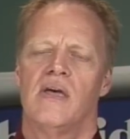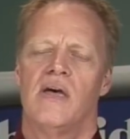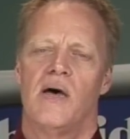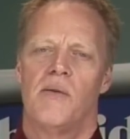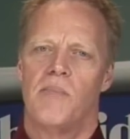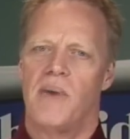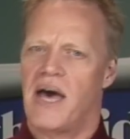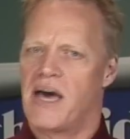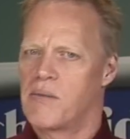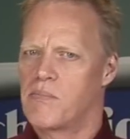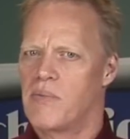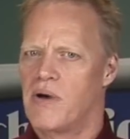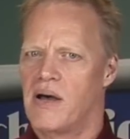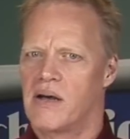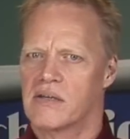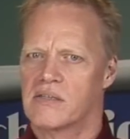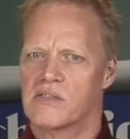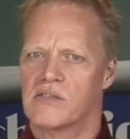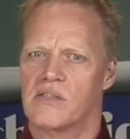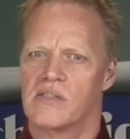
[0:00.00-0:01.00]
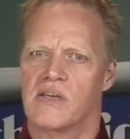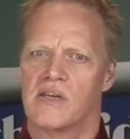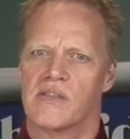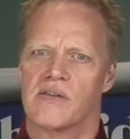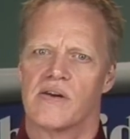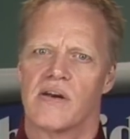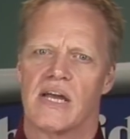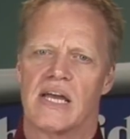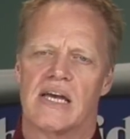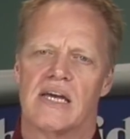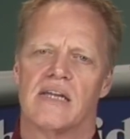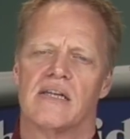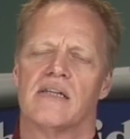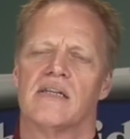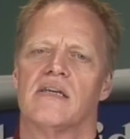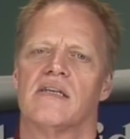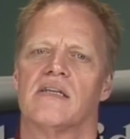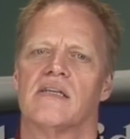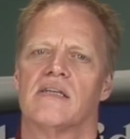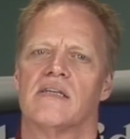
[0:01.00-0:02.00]
A matte box, on the other hand,
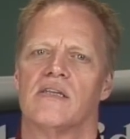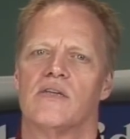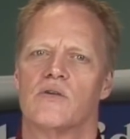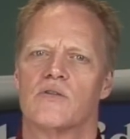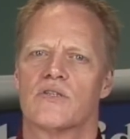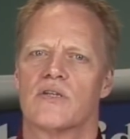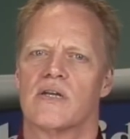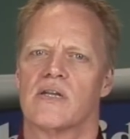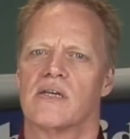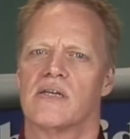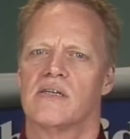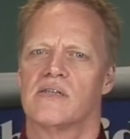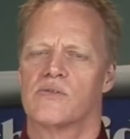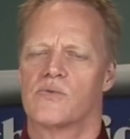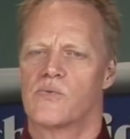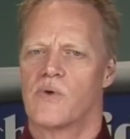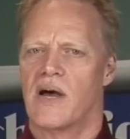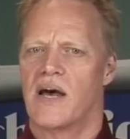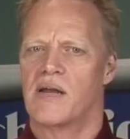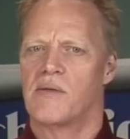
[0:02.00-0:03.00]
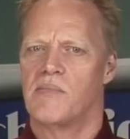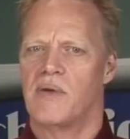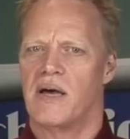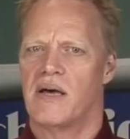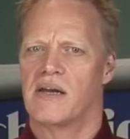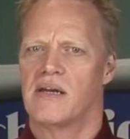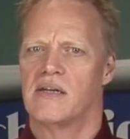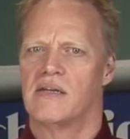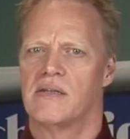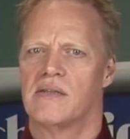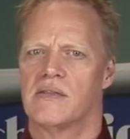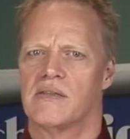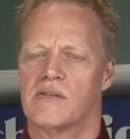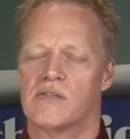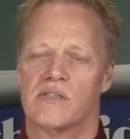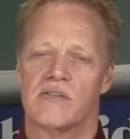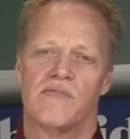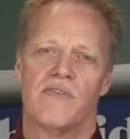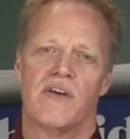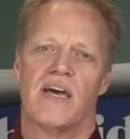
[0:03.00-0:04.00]
usually is rod mounted.
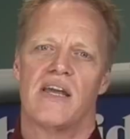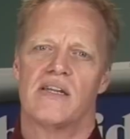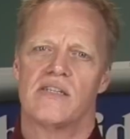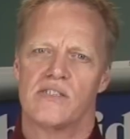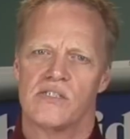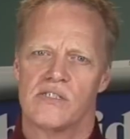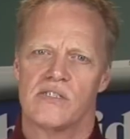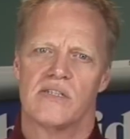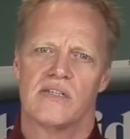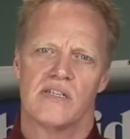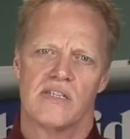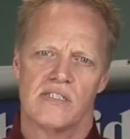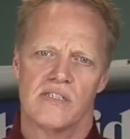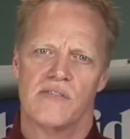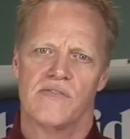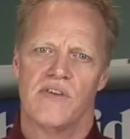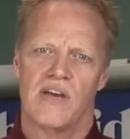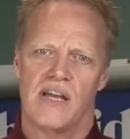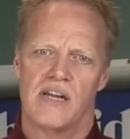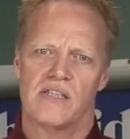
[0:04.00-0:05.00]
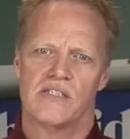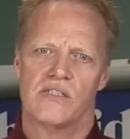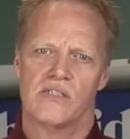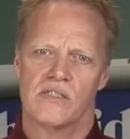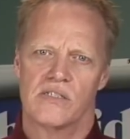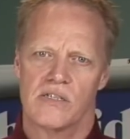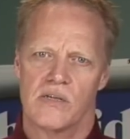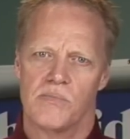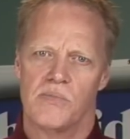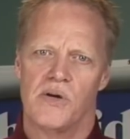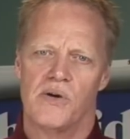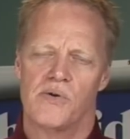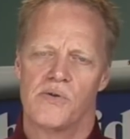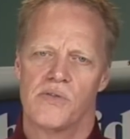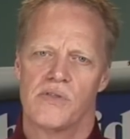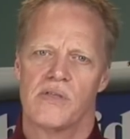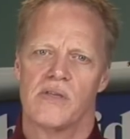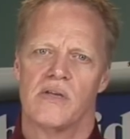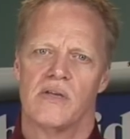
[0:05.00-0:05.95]
There's advantages and disadvantages to both.